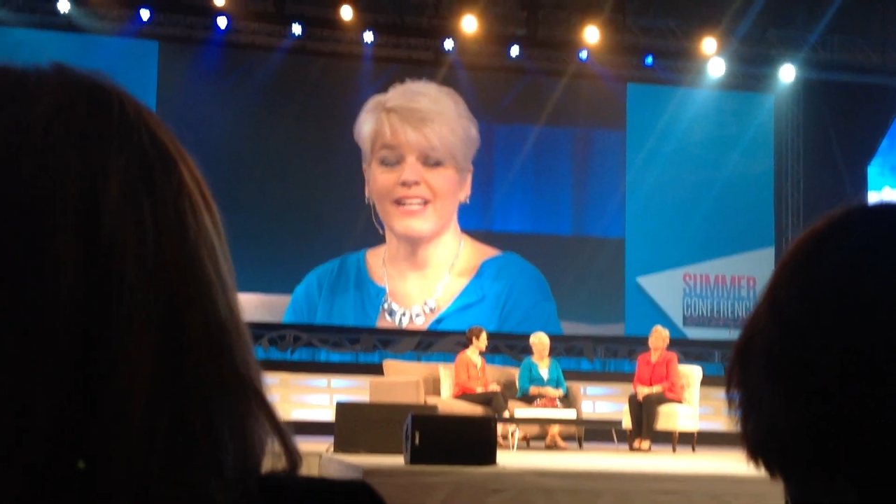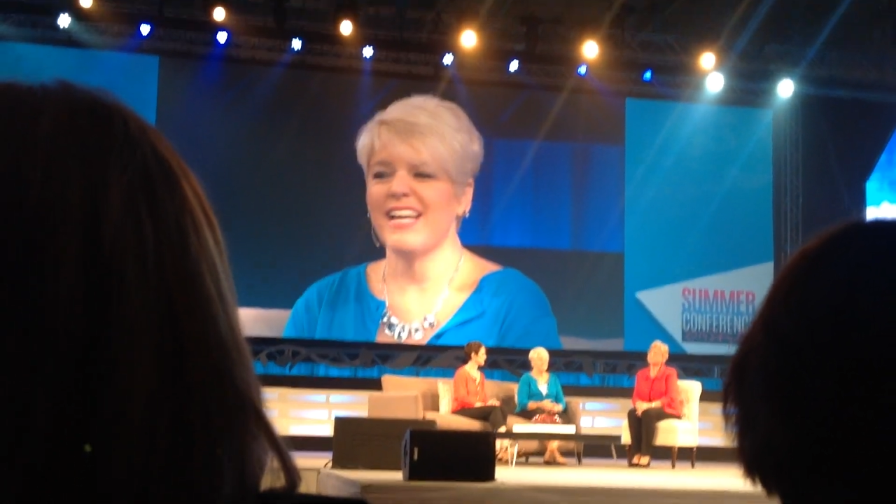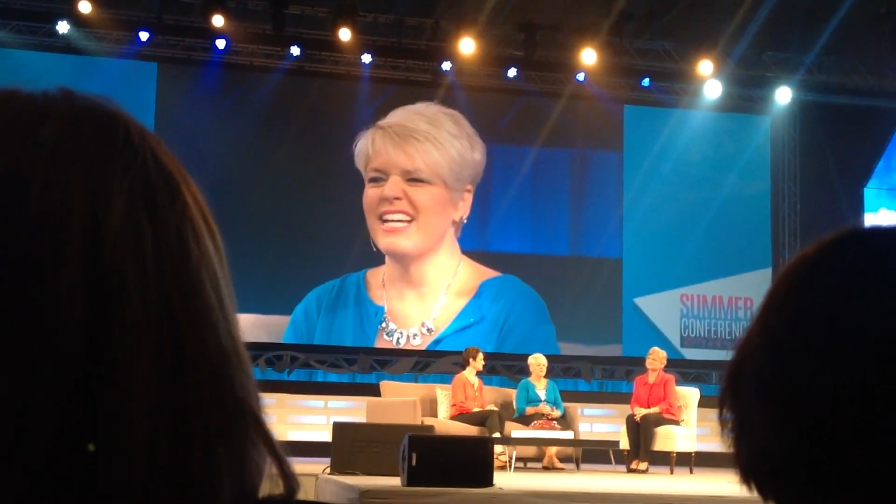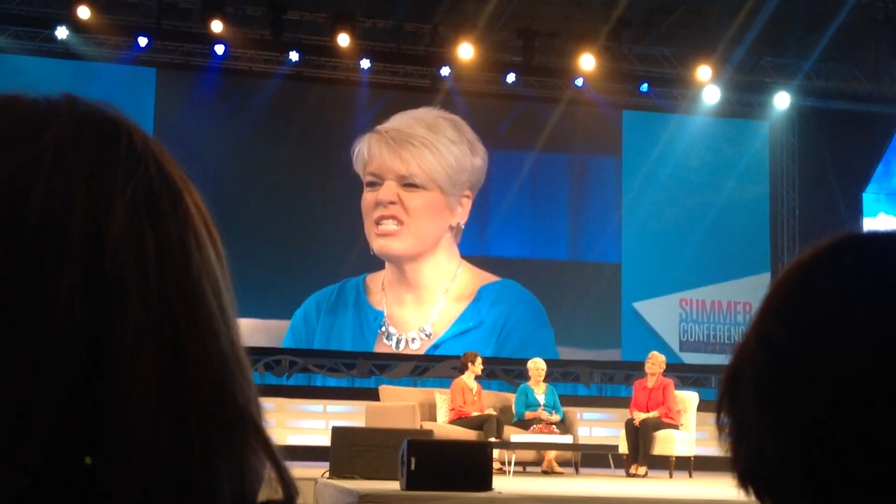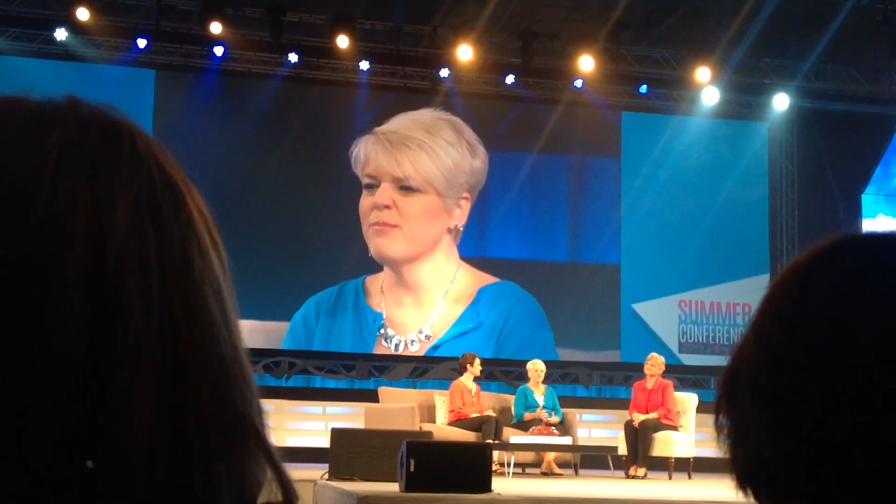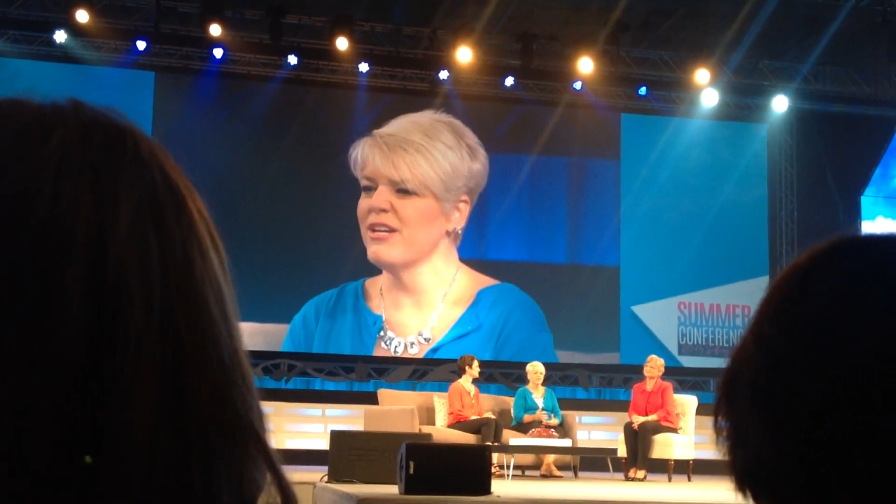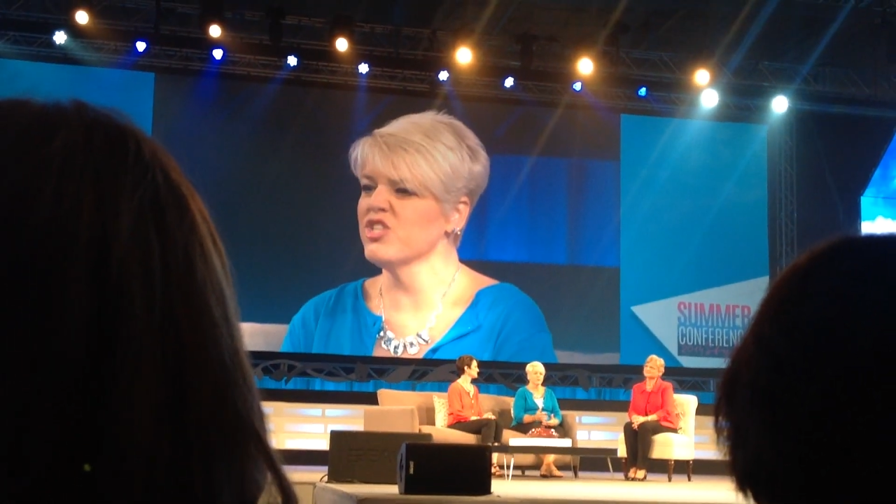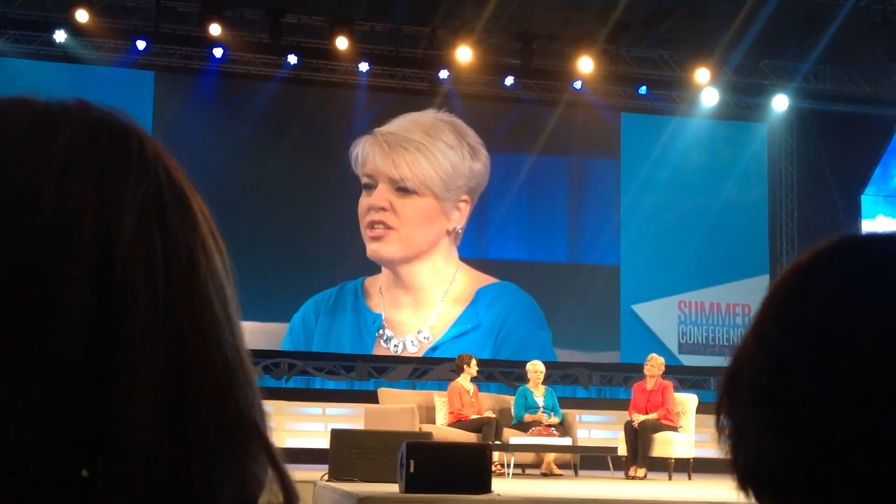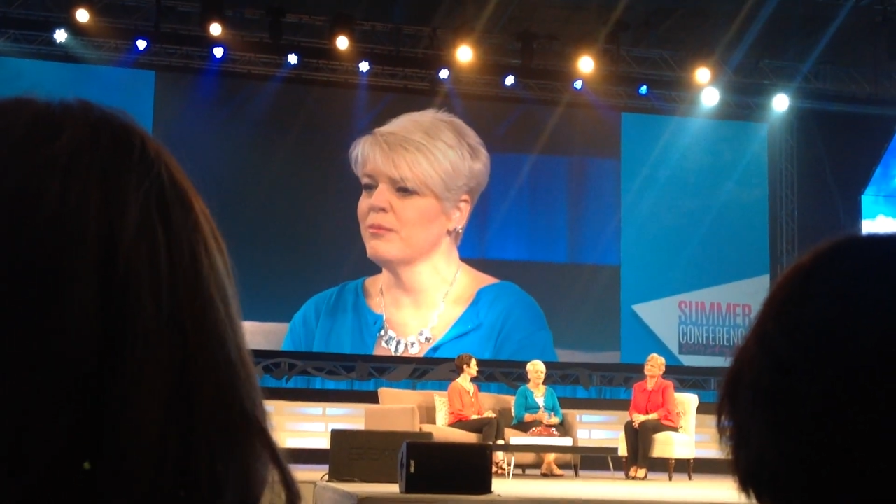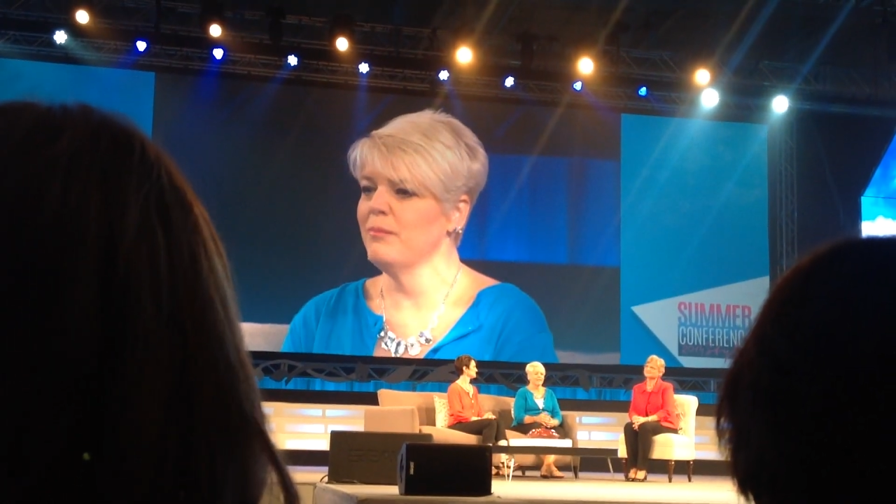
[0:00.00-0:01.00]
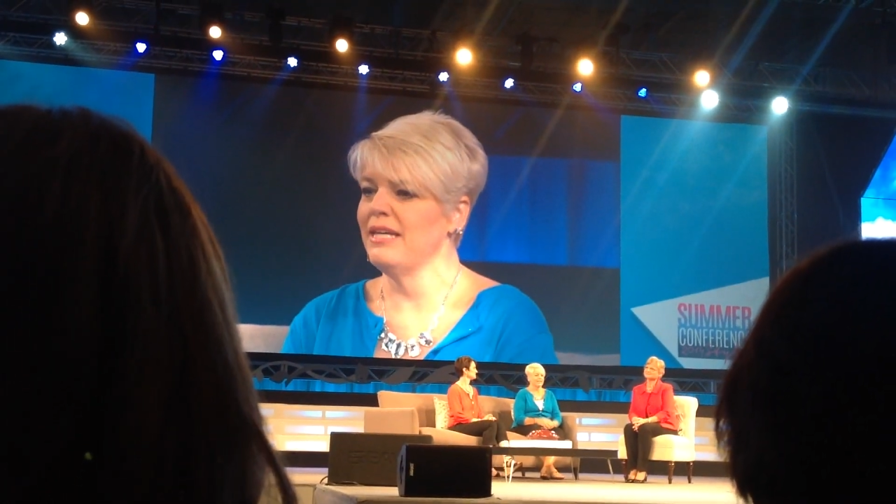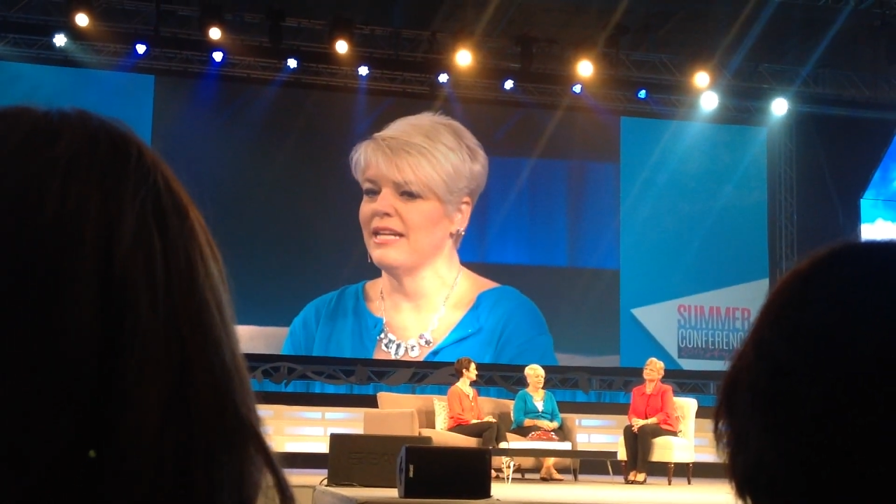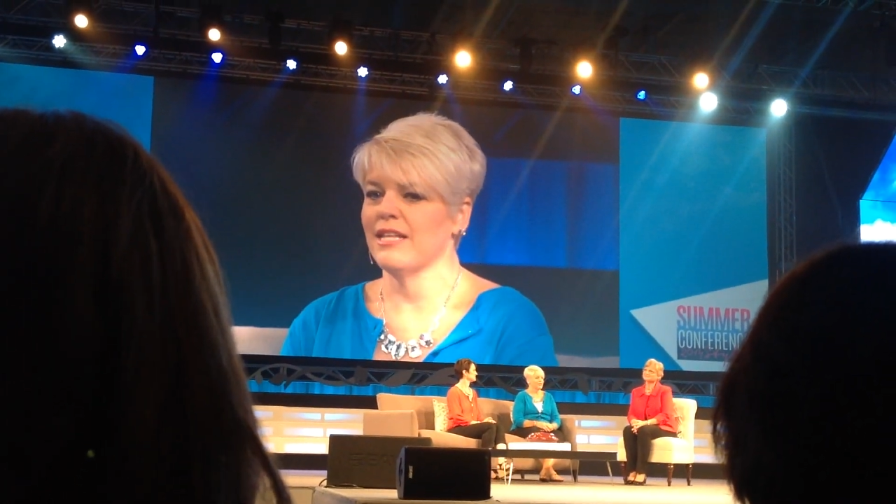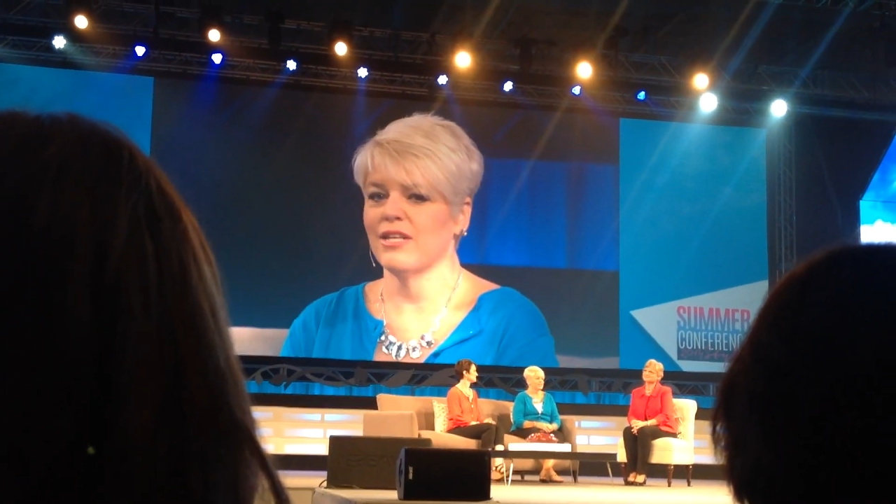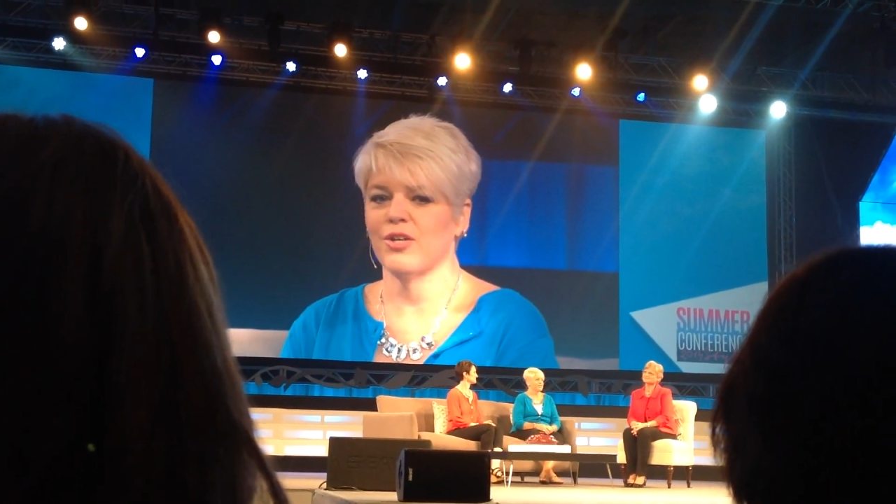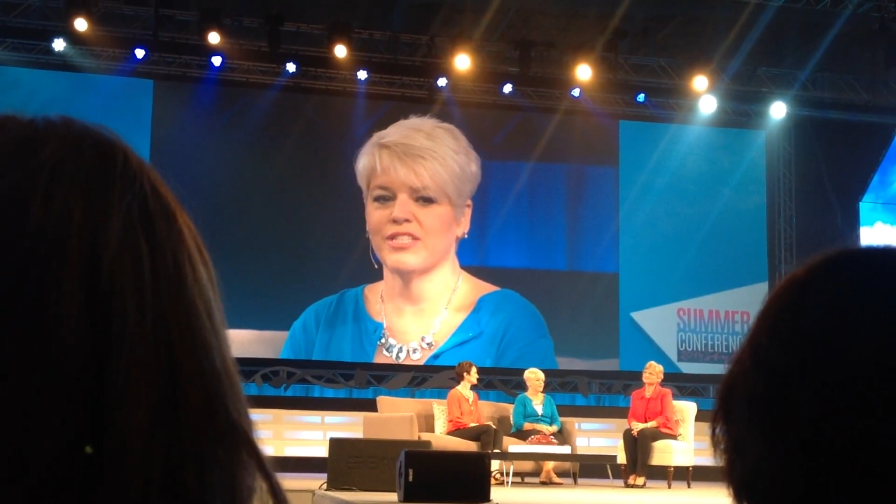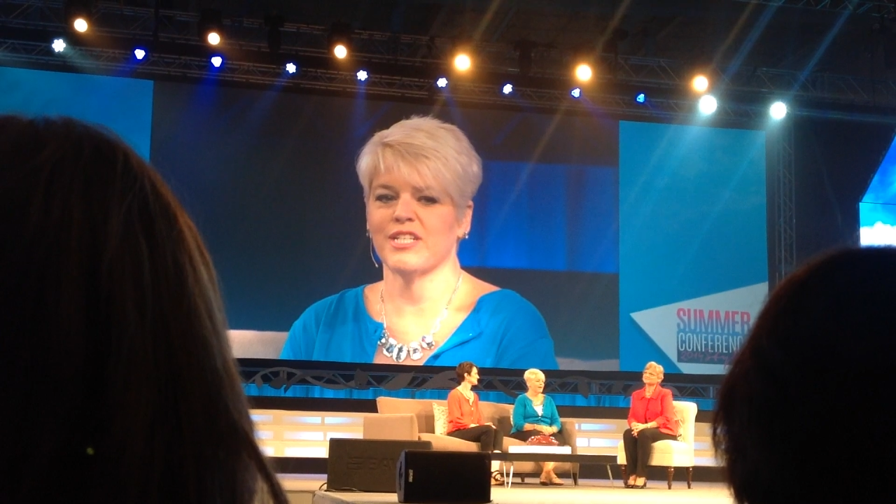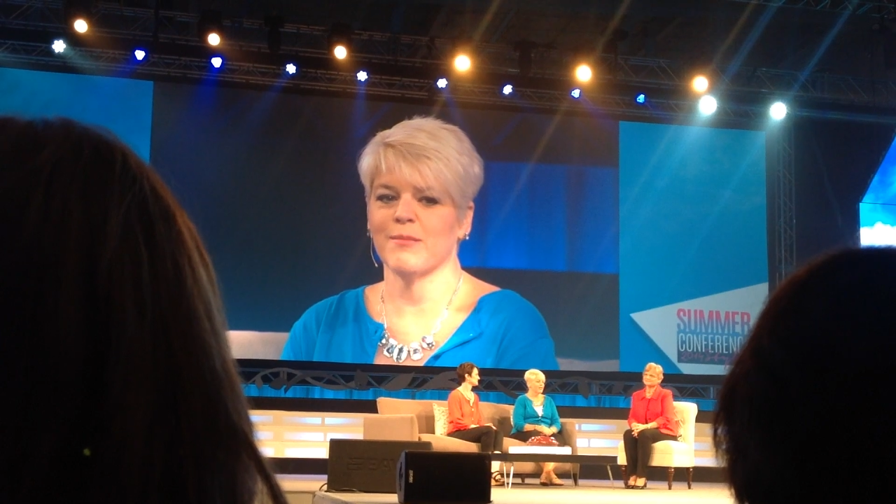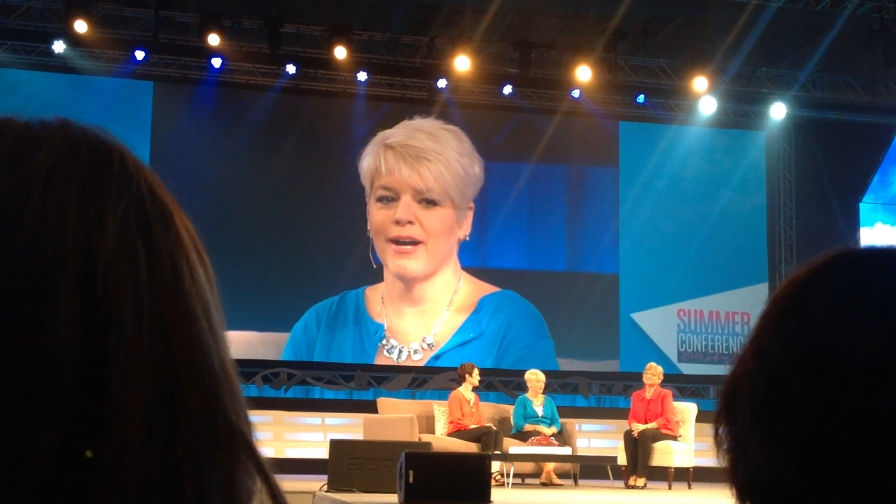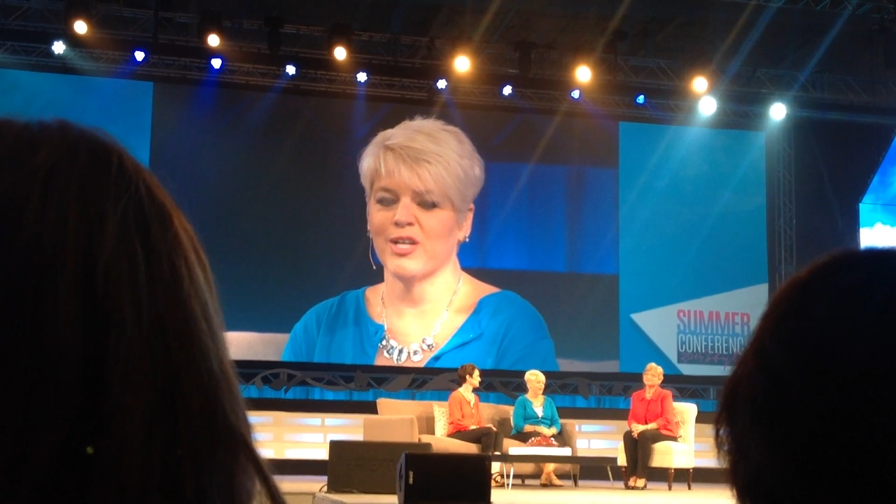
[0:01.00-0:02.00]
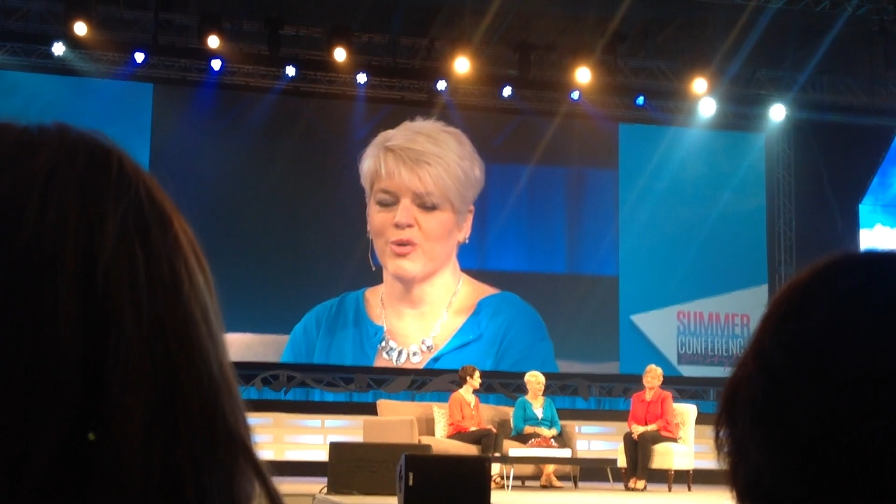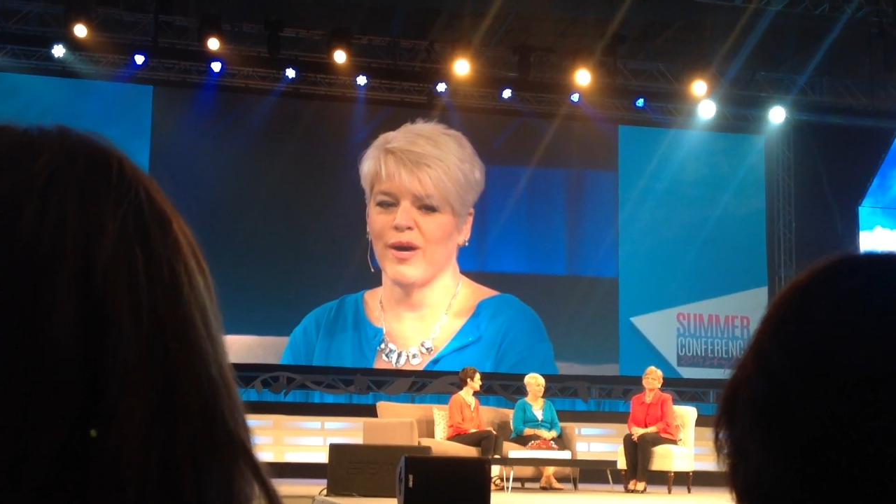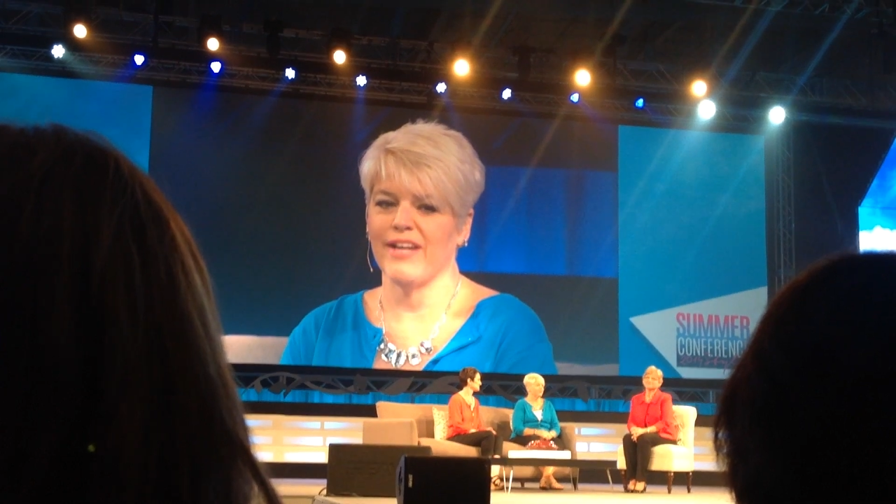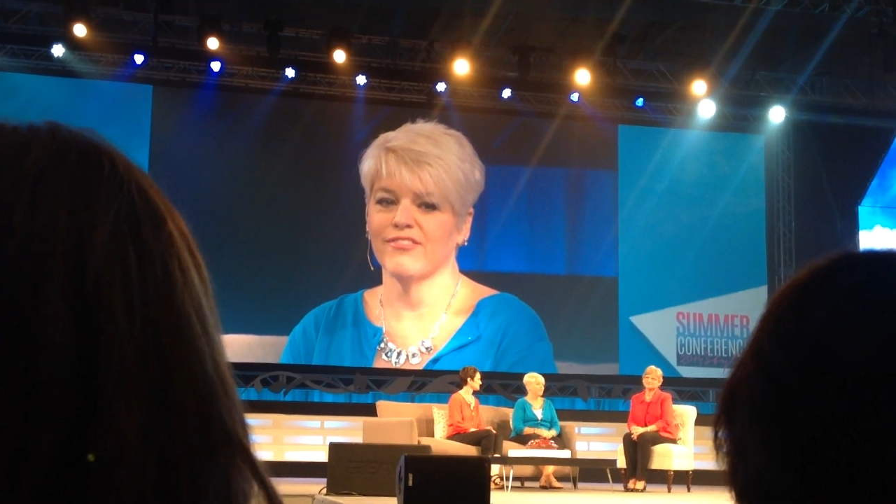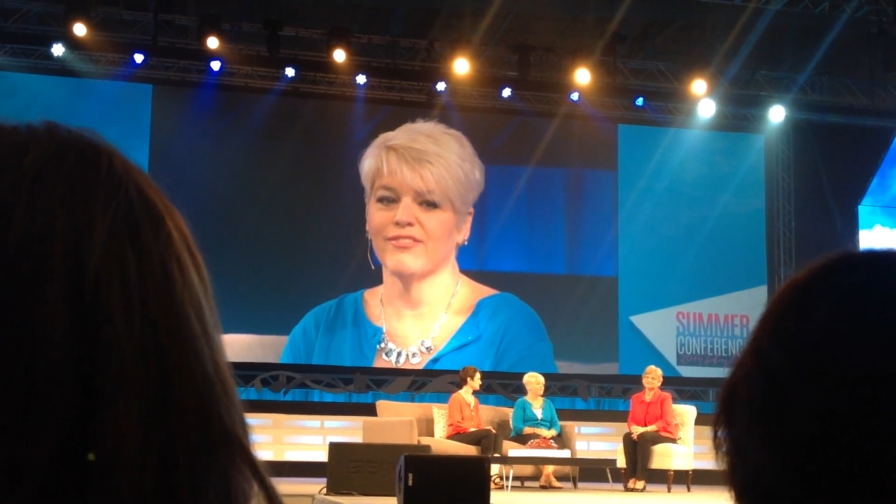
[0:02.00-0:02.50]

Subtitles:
especially meat and cooked in the microwave.